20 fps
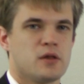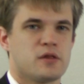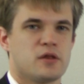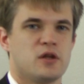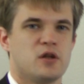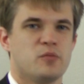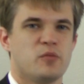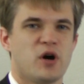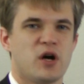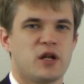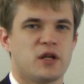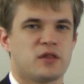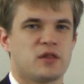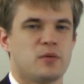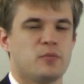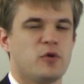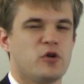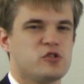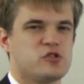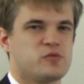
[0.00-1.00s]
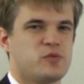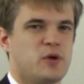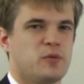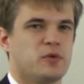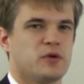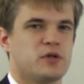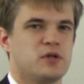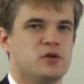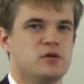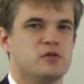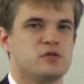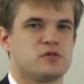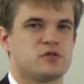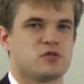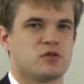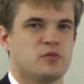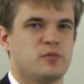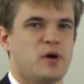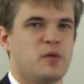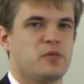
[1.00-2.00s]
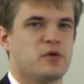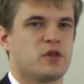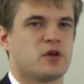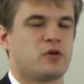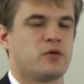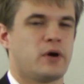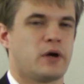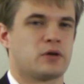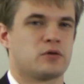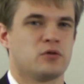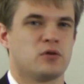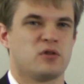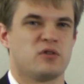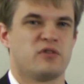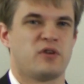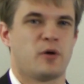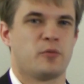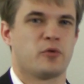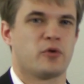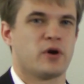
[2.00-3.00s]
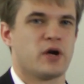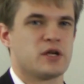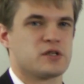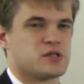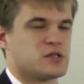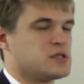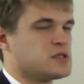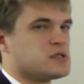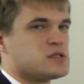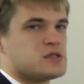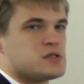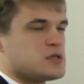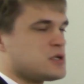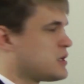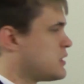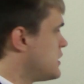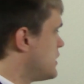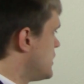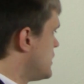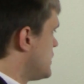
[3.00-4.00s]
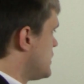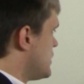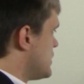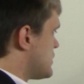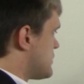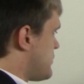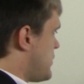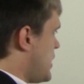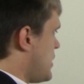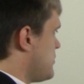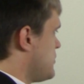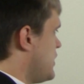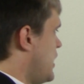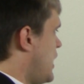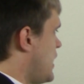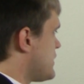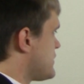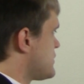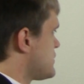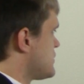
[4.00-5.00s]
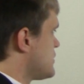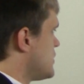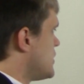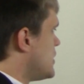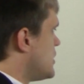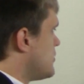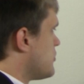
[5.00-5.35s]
The mnemonic that most people use to remember the correct order of operations is PEMDAS,